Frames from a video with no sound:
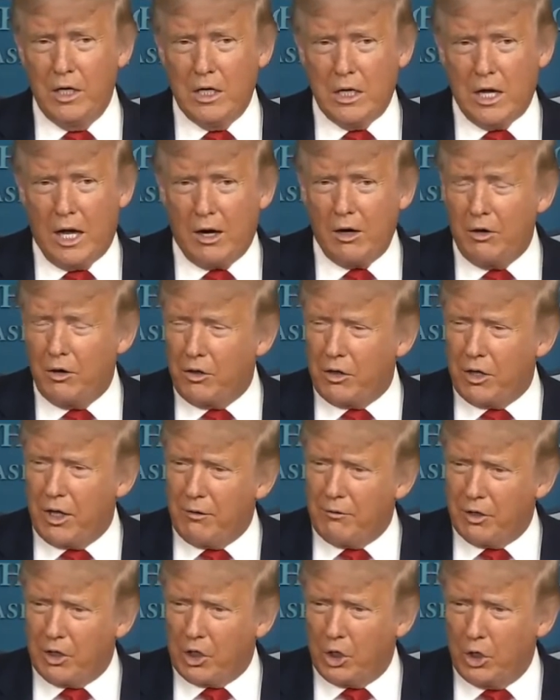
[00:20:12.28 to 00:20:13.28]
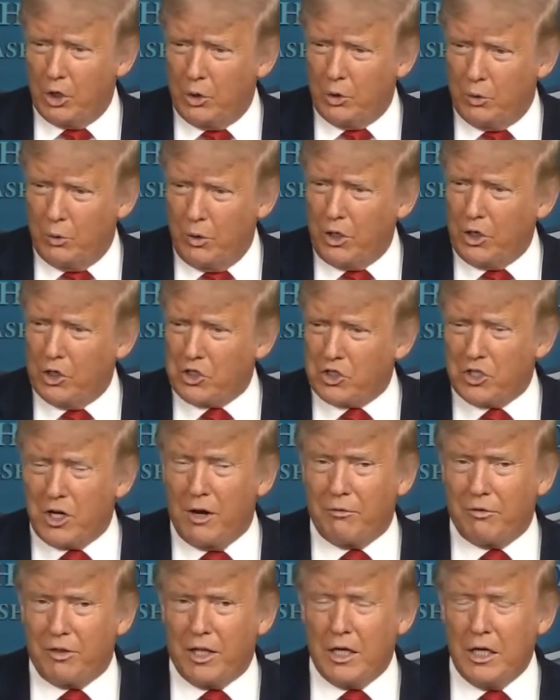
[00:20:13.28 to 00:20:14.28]
don't think they have a clue. We could
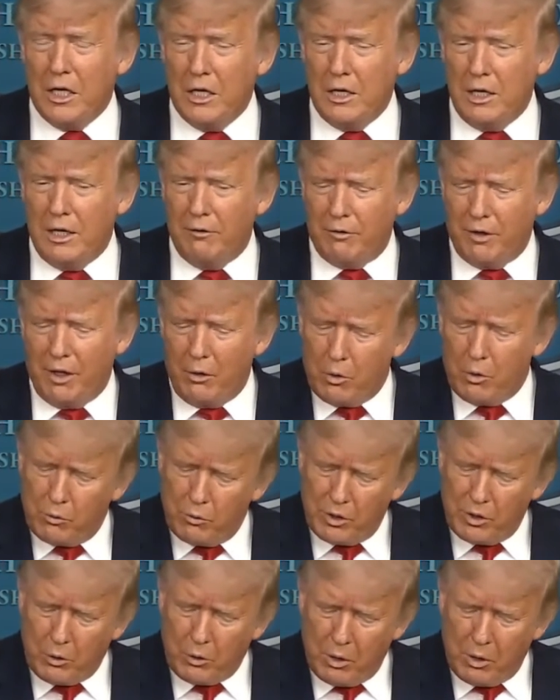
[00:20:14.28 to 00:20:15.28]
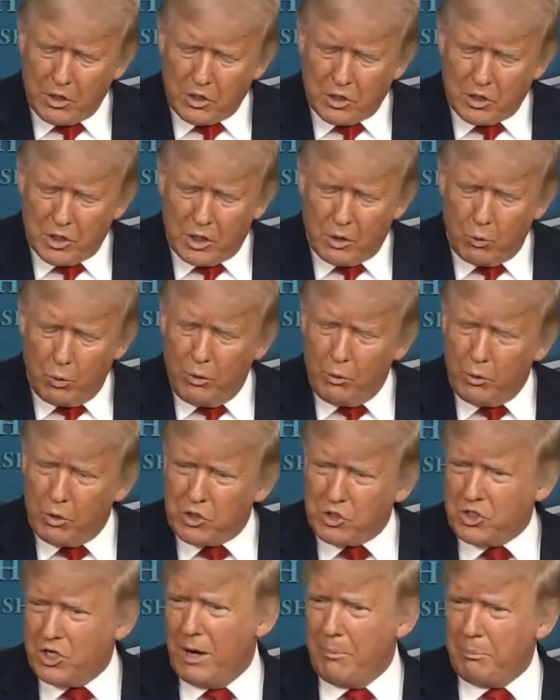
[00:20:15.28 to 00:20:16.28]
stop that. If they would request it, we
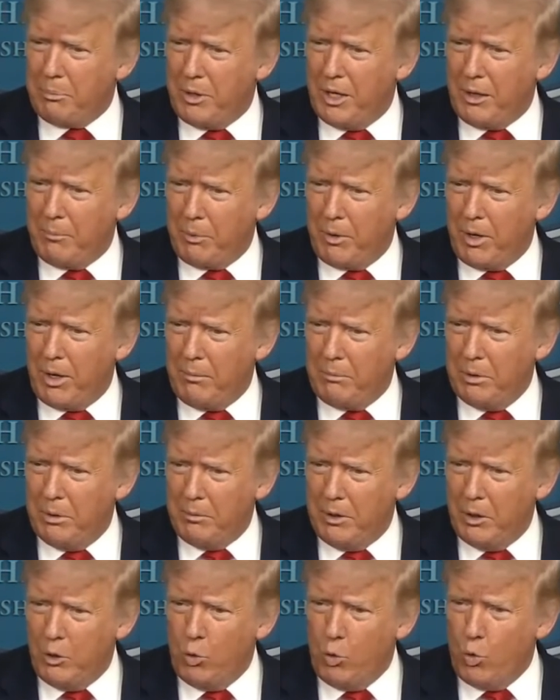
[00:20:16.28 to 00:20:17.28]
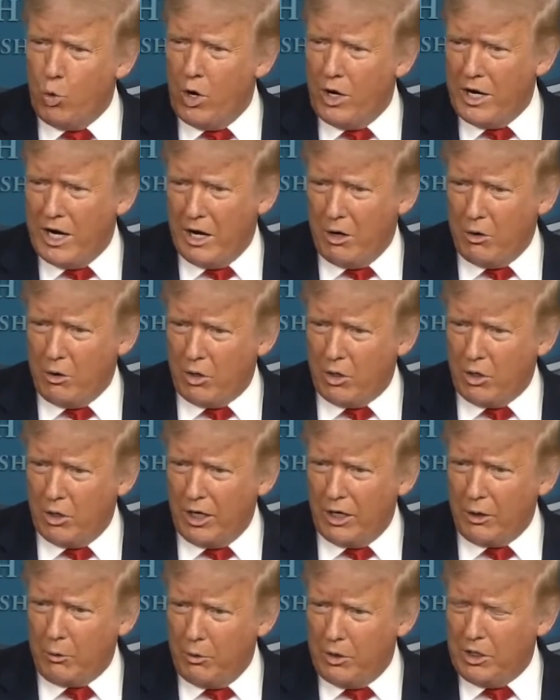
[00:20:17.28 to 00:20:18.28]
would stop that problem in 1 hour,
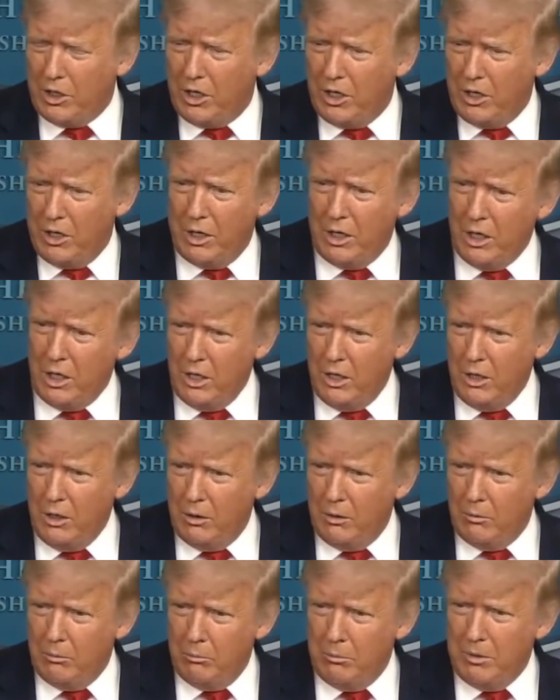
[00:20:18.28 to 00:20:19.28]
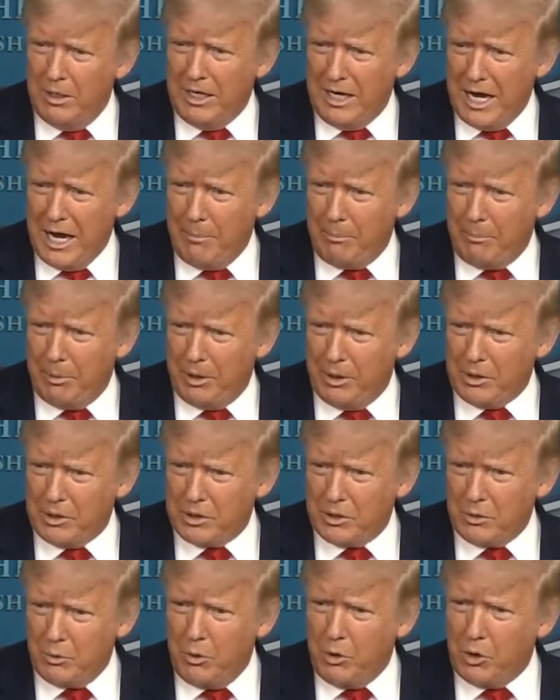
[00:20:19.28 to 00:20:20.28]
like we did in
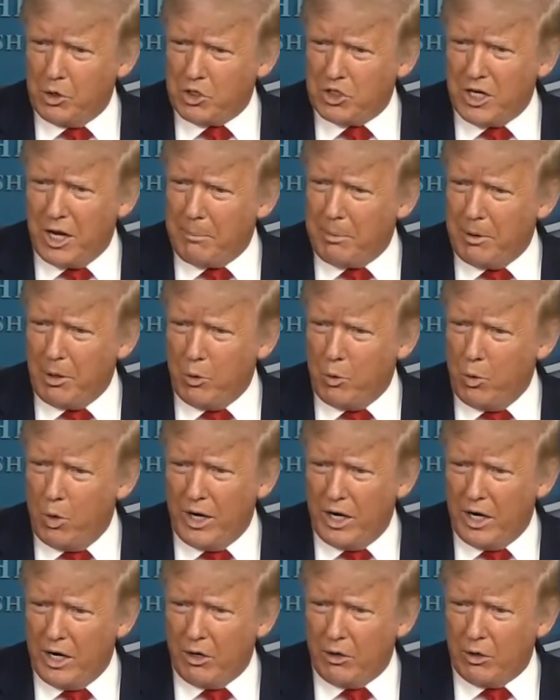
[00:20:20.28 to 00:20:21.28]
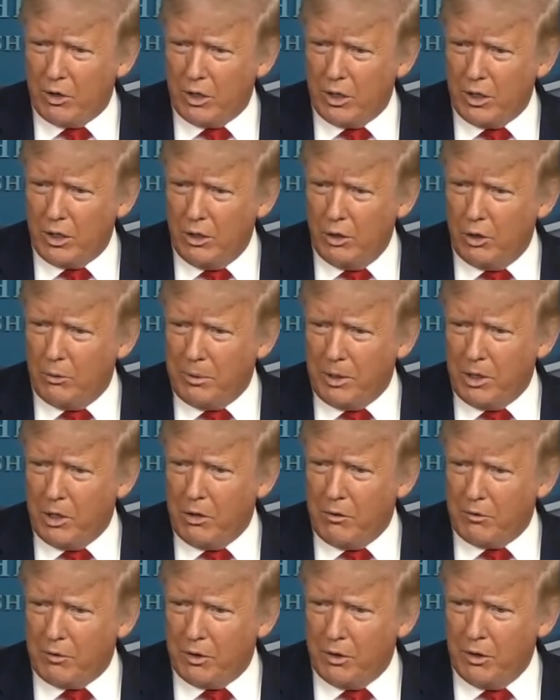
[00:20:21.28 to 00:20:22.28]
Minneapolis. We would stop it in 1 hour. It would be
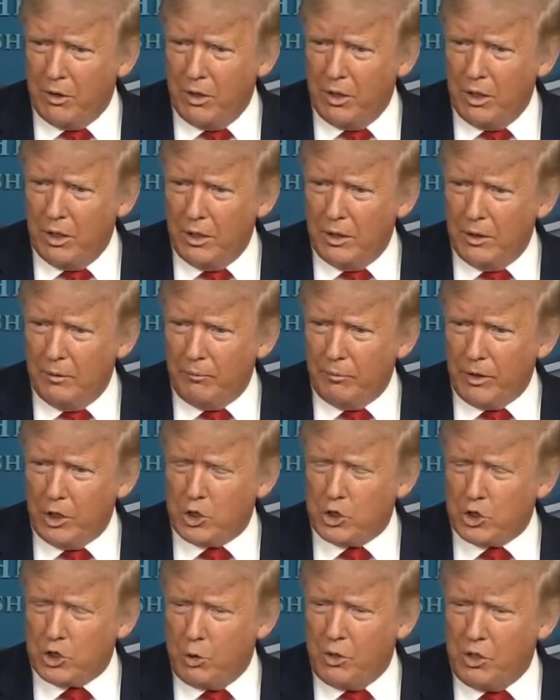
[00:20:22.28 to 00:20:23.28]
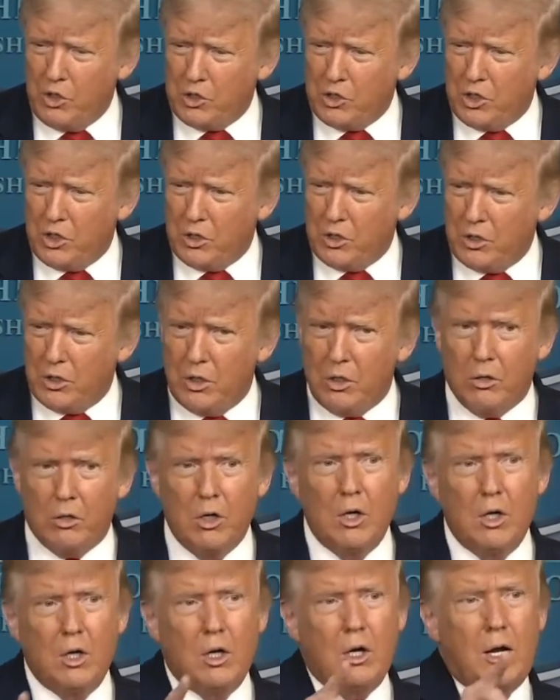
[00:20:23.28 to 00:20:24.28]
over. It's so easy to do.
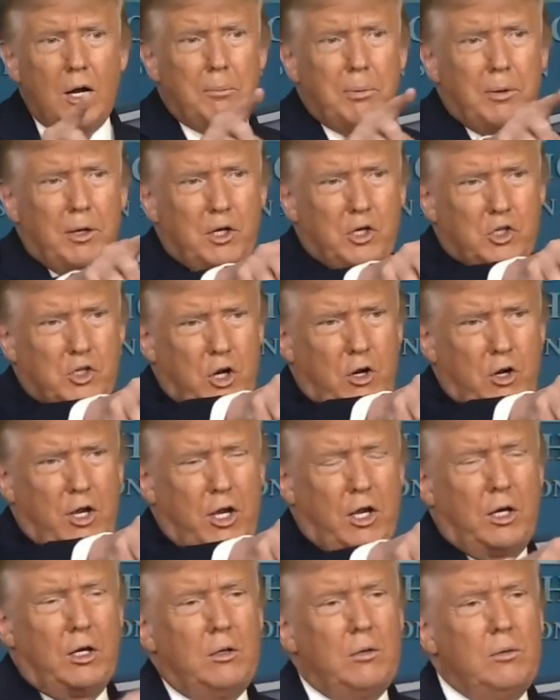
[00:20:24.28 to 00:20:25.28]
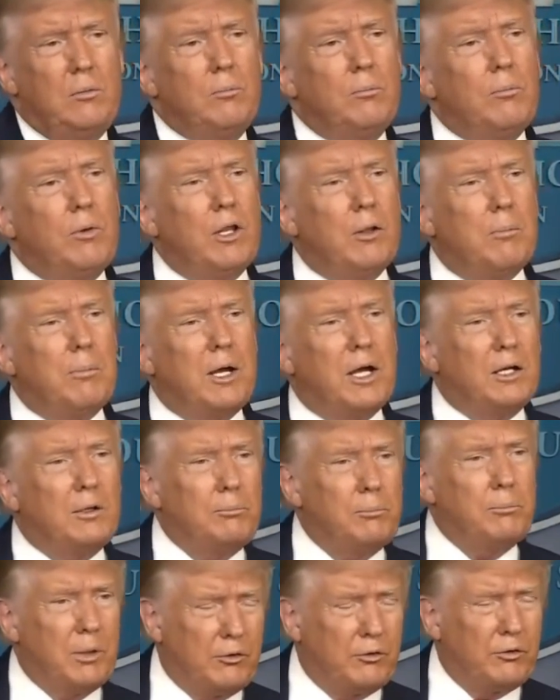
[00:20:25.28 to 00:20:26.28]
All right, please, go ahead. In the back,
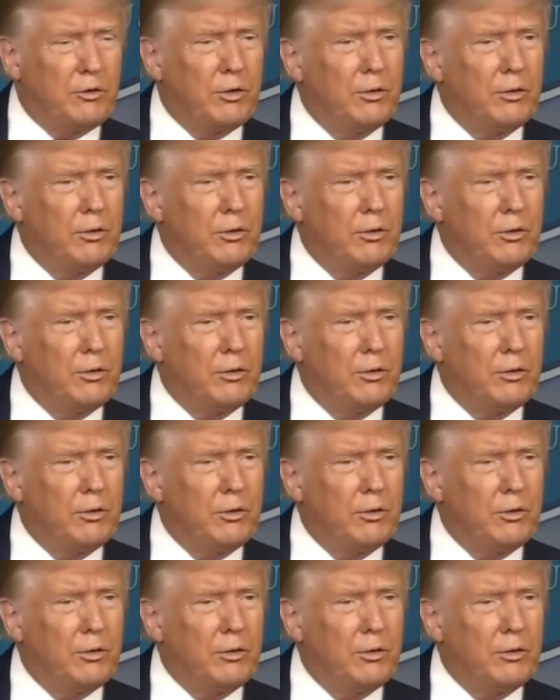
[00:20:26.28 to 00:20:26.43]
please.